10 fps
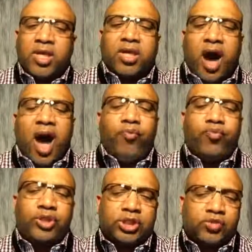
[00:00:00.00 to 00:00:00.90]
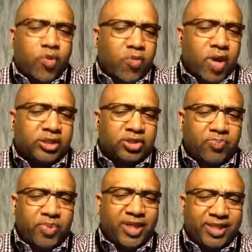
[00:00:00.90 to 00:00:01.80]
God wishes for us to
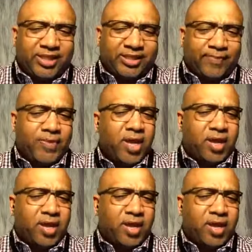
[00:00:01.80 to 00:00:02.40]
be, listen,